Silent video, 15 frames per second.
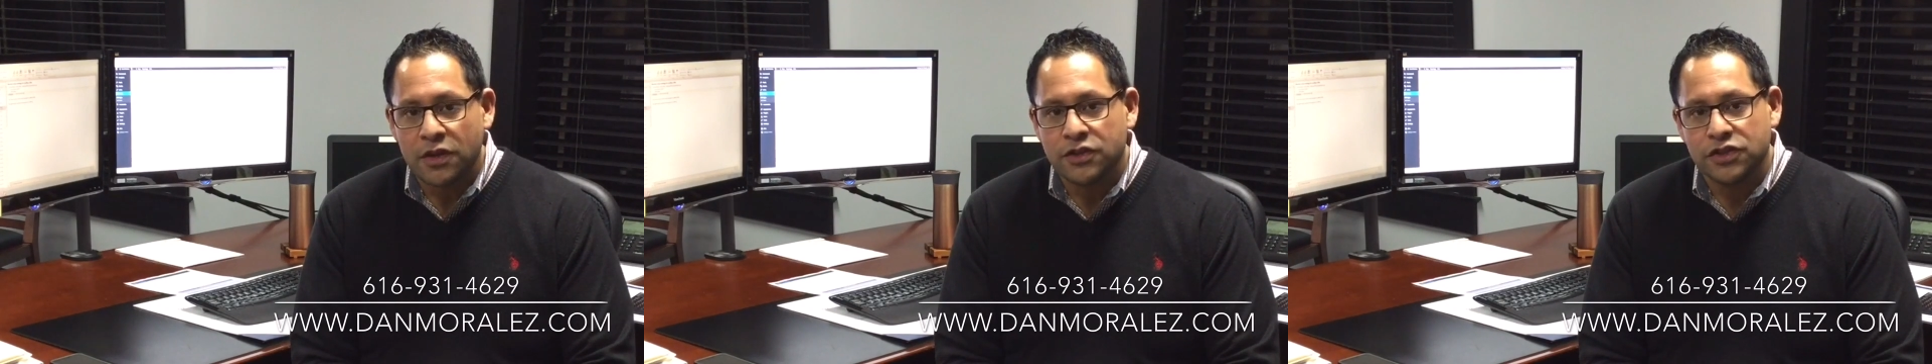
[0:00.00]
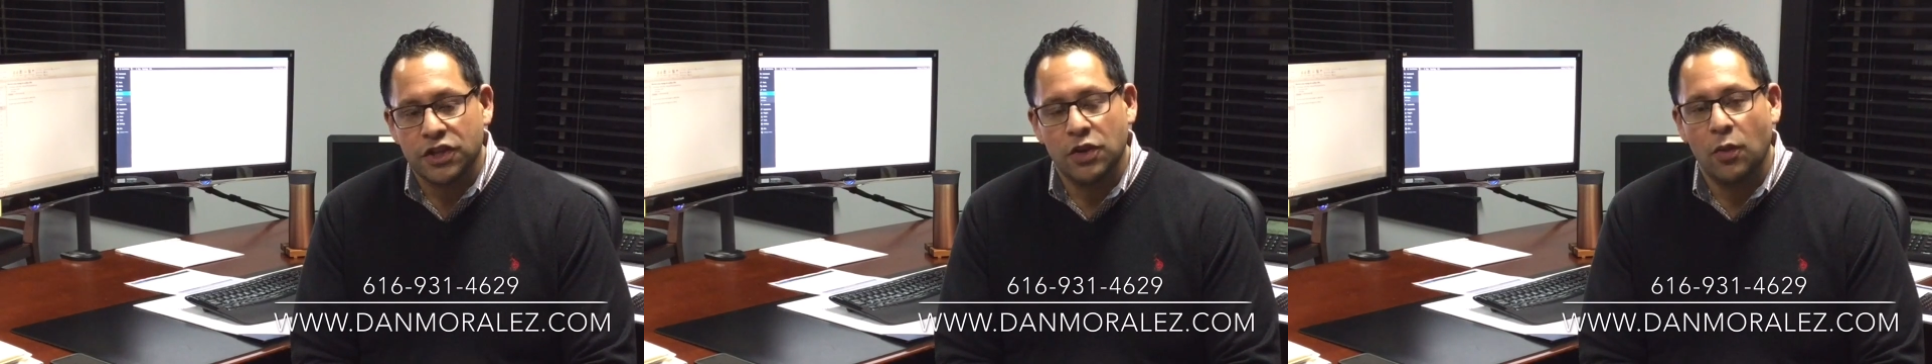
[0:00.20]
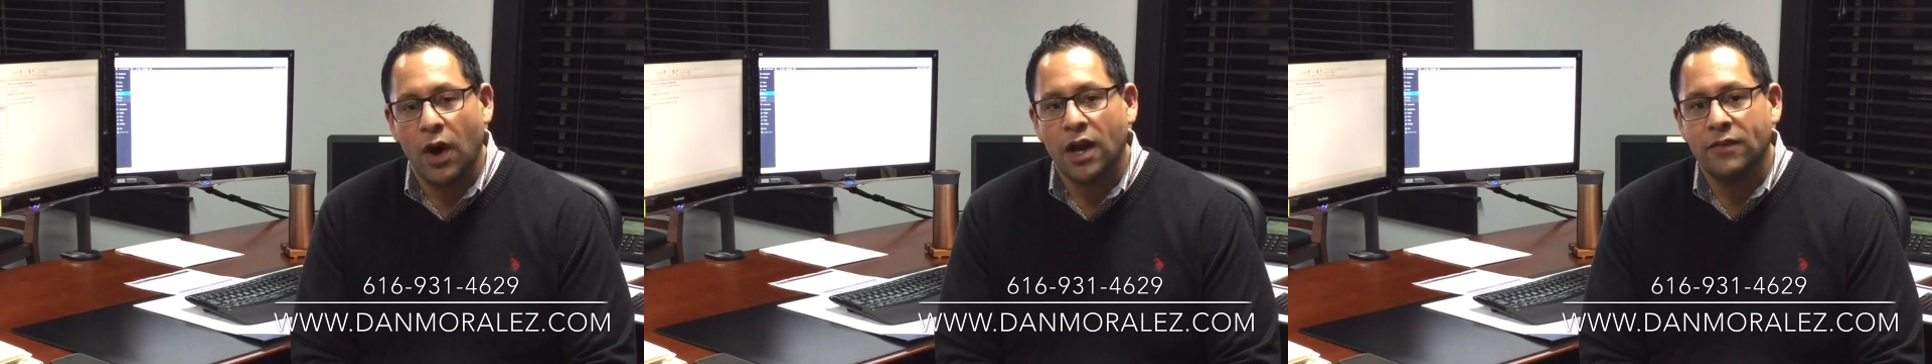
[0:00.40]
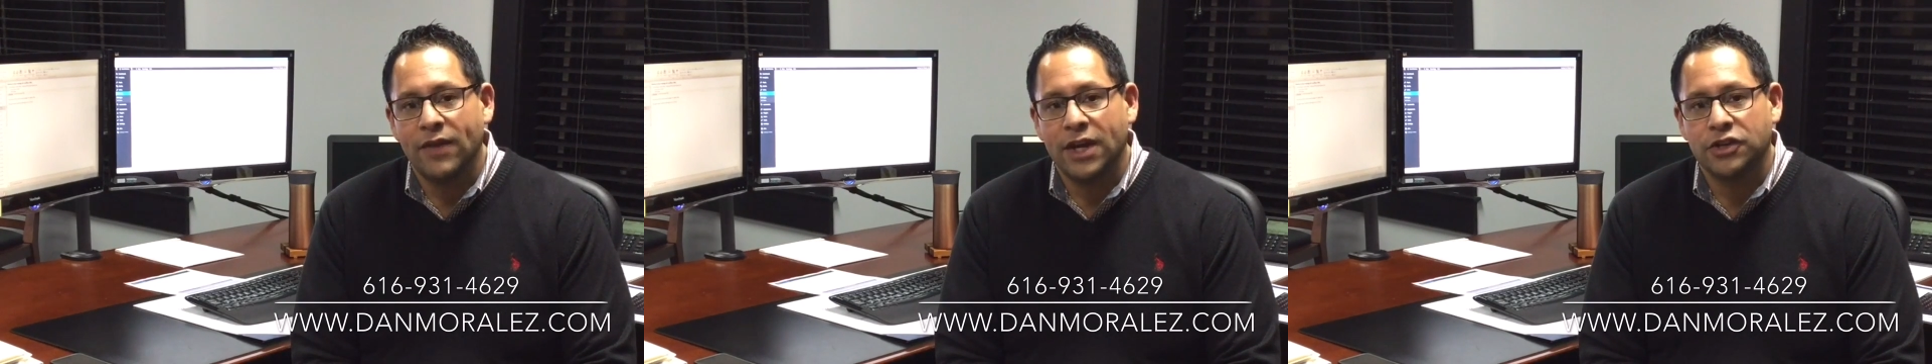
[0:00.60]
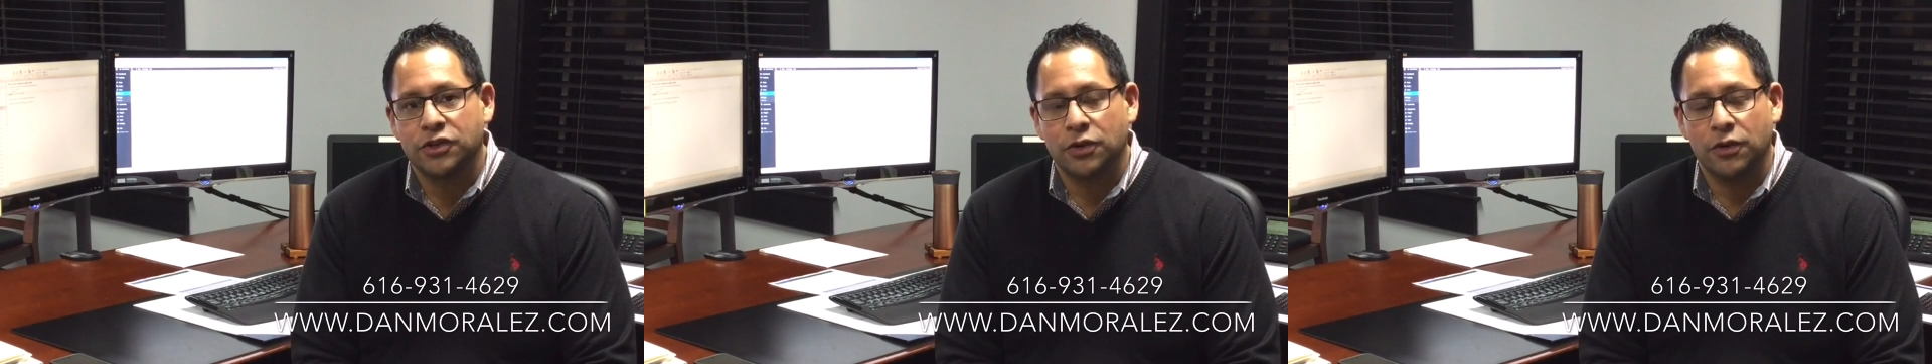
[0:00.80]
So you want to
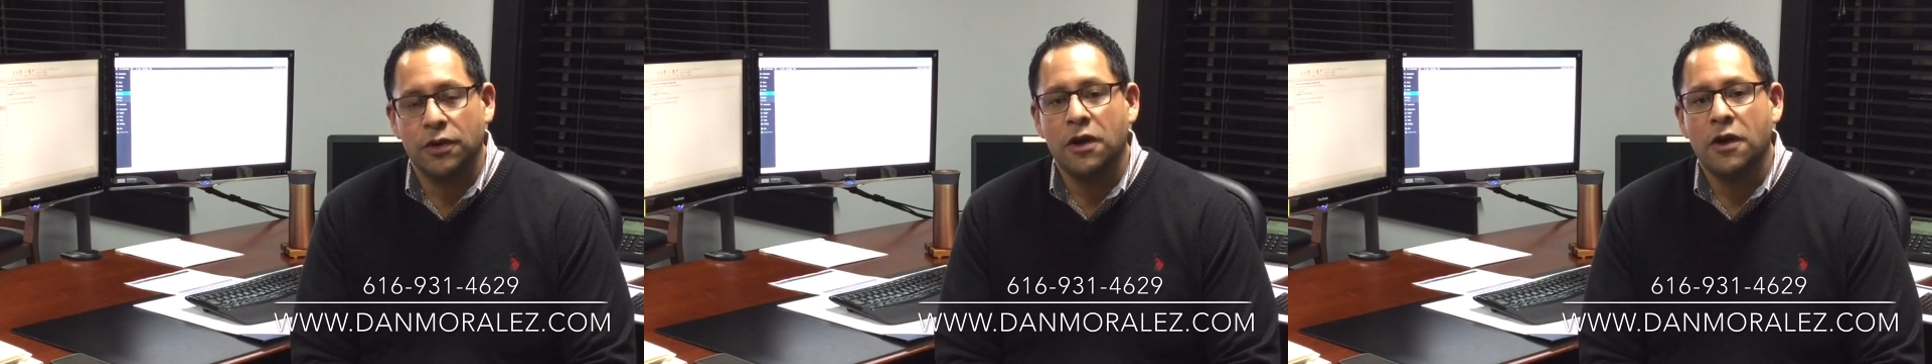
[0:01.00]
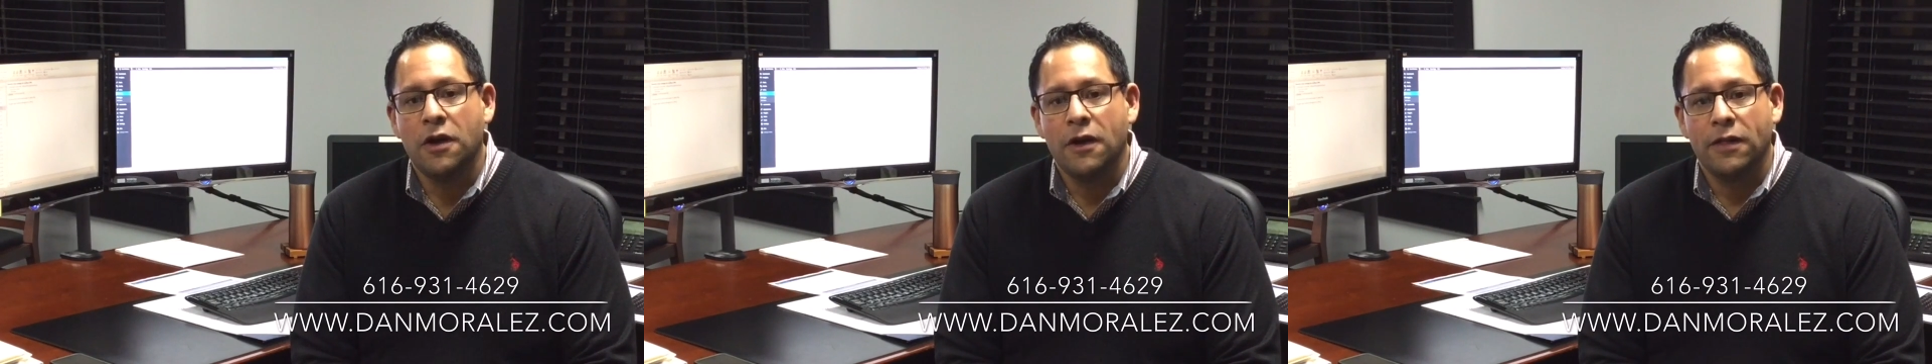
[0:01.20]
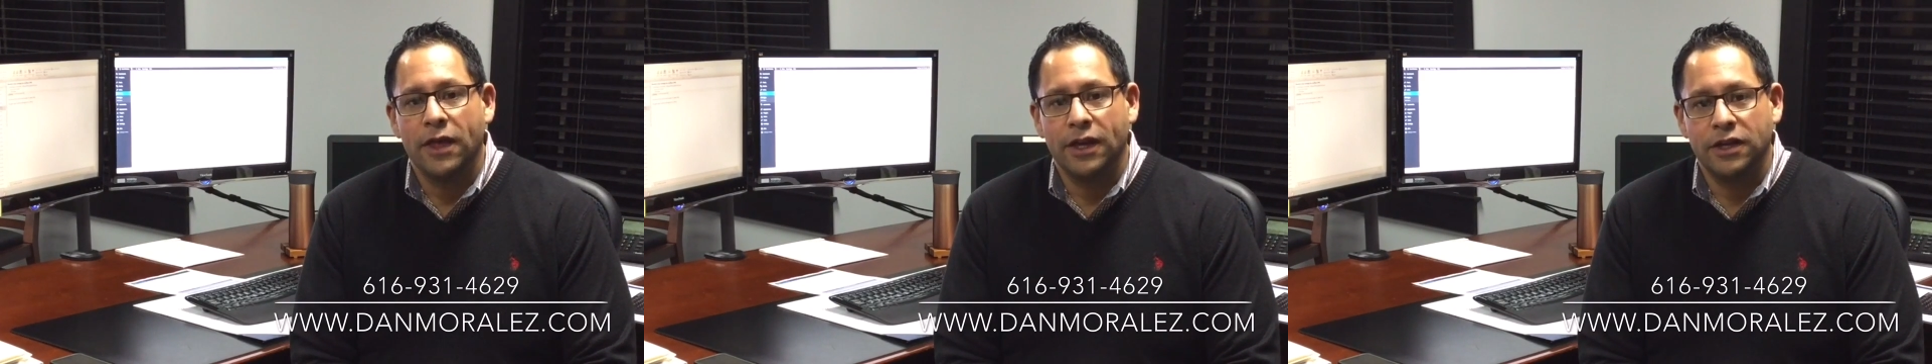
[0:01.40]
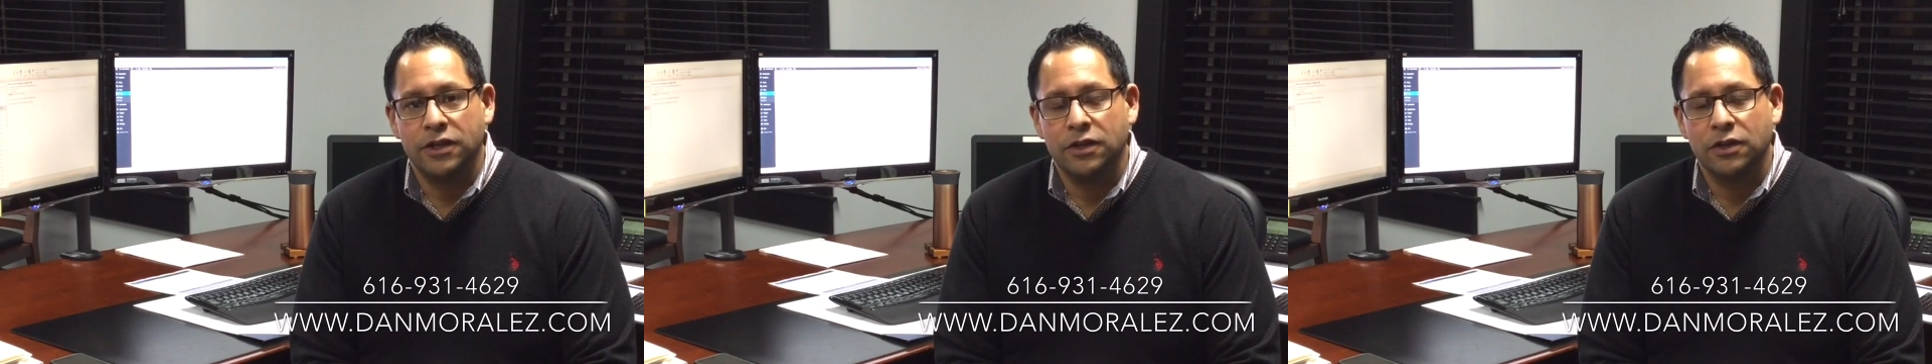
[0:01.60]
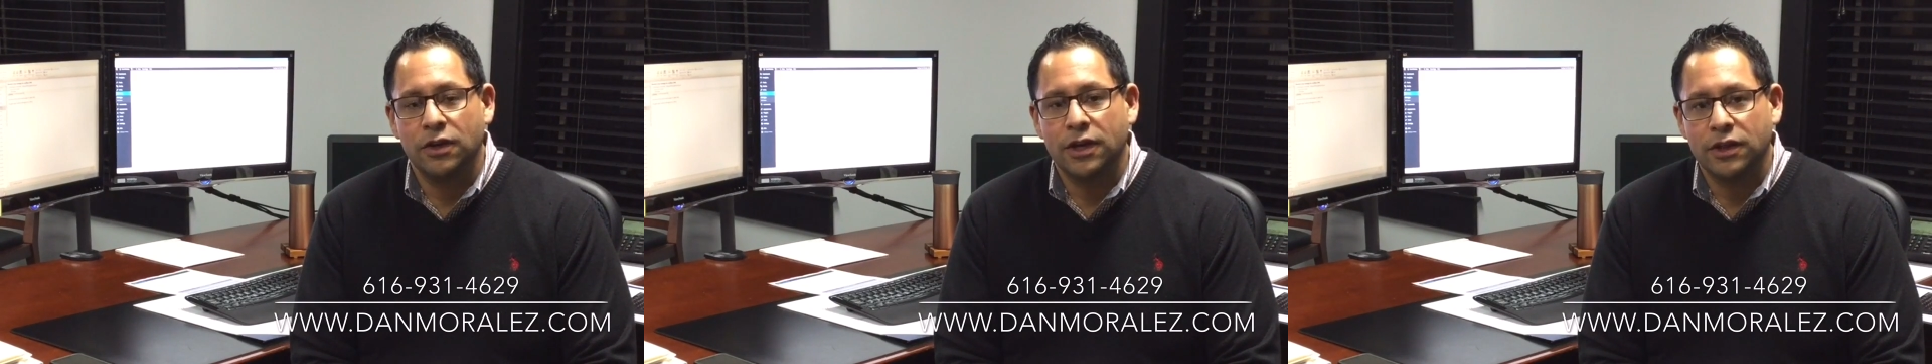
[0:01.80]
make sure that you
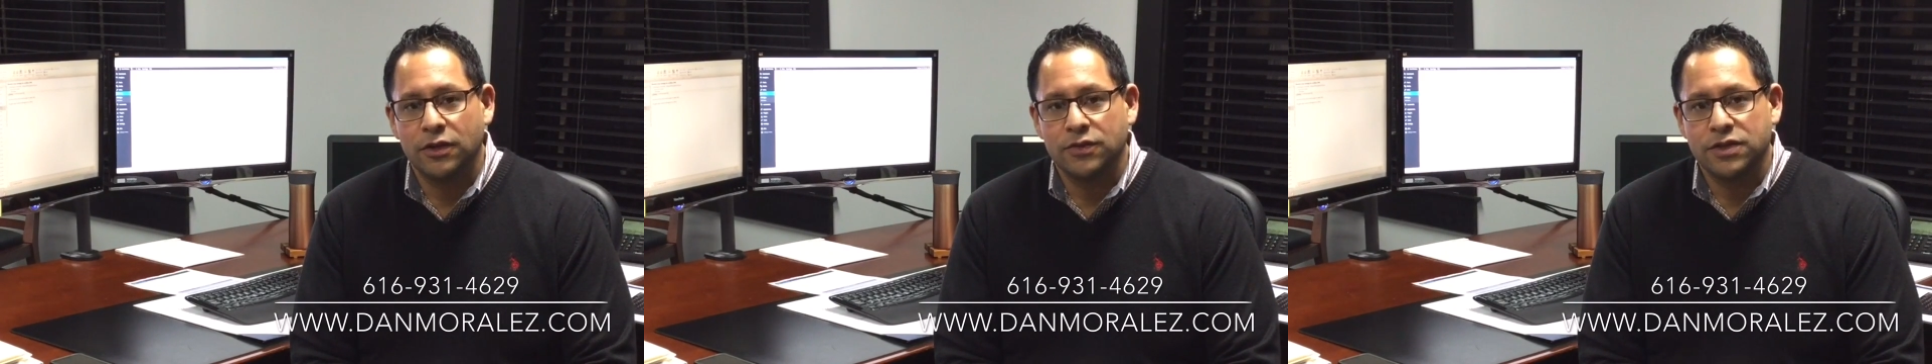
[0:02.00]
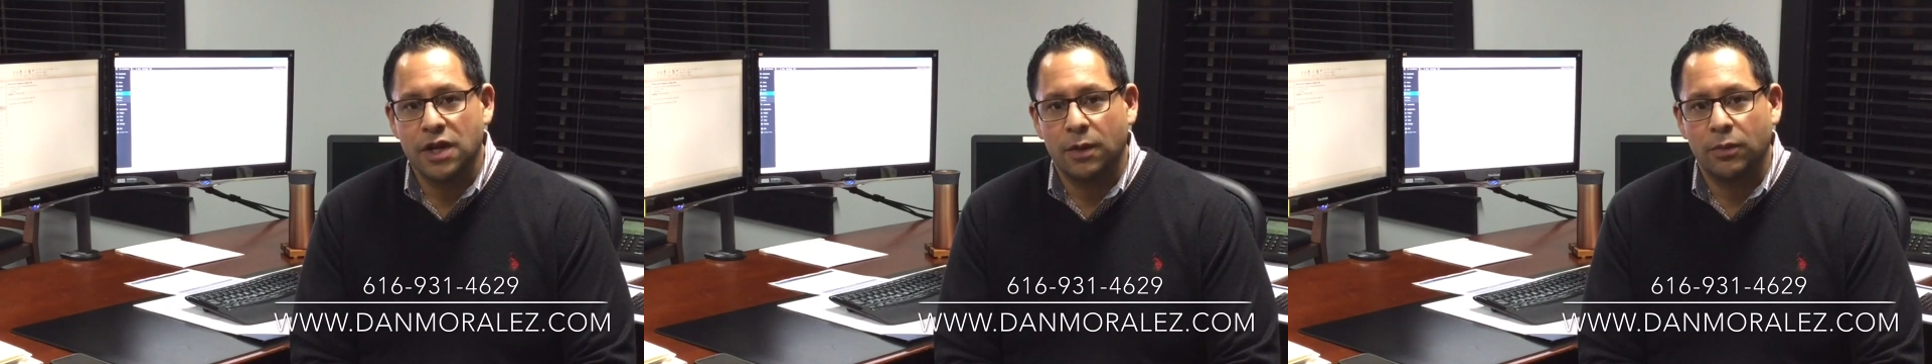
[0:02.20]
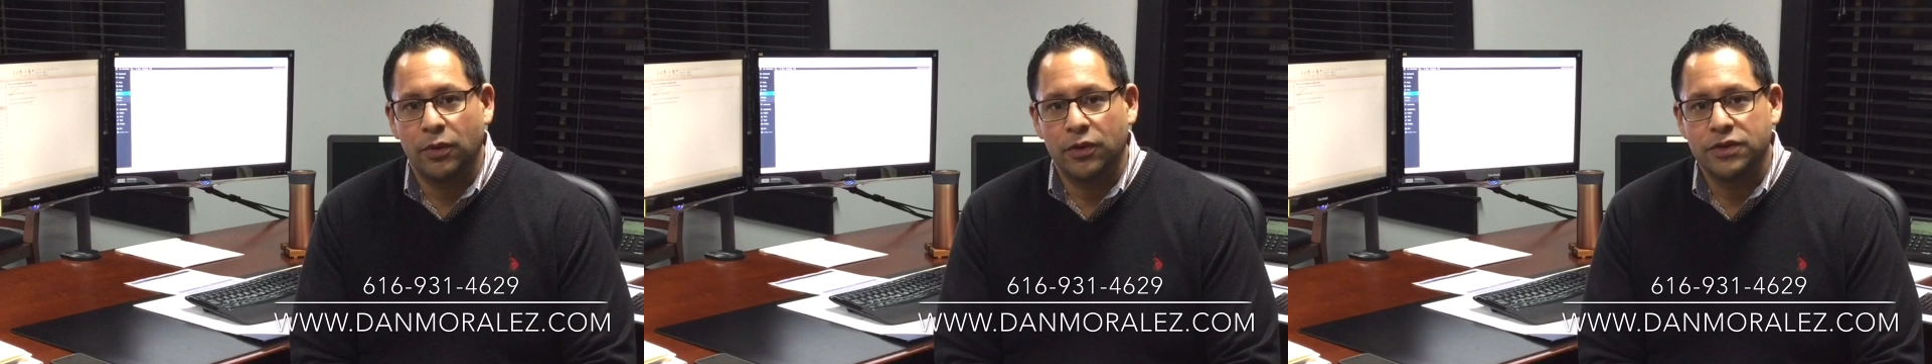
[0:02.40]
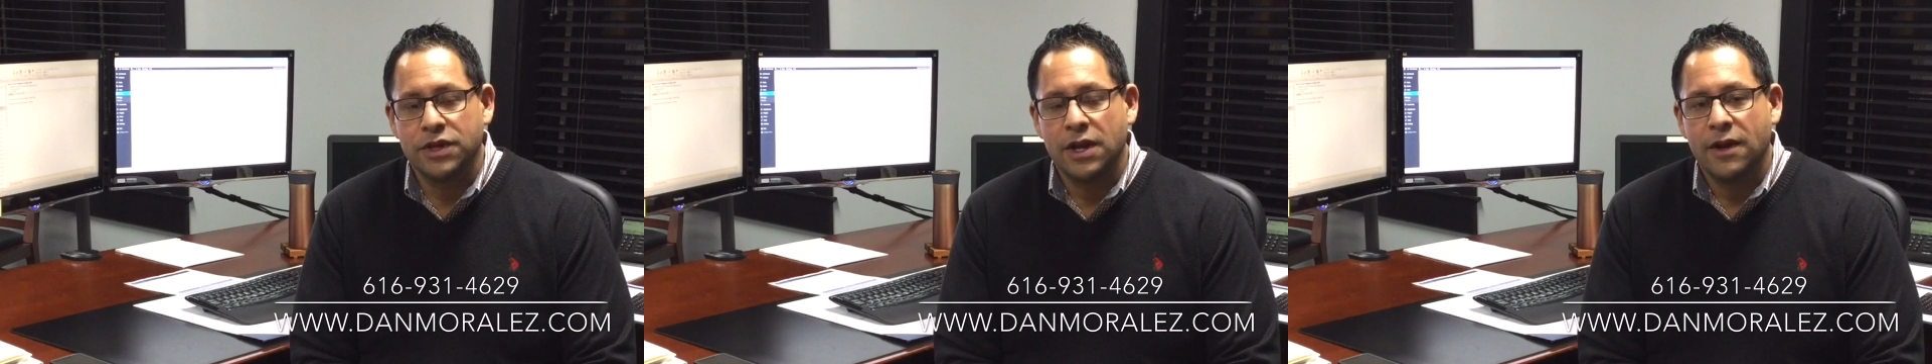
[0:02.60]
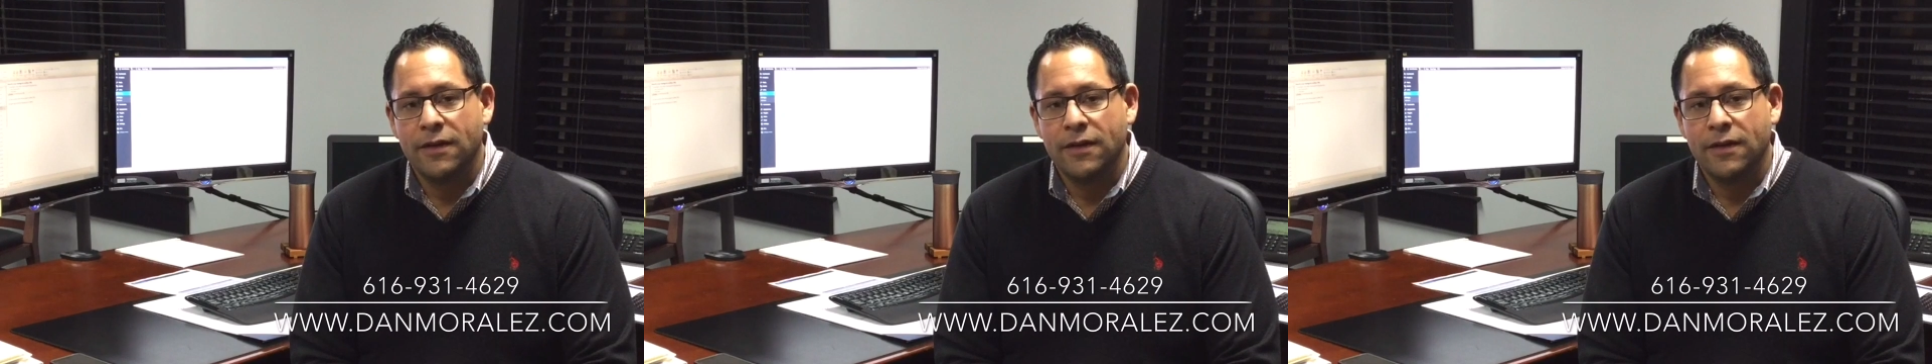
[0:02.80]
do look at those numbers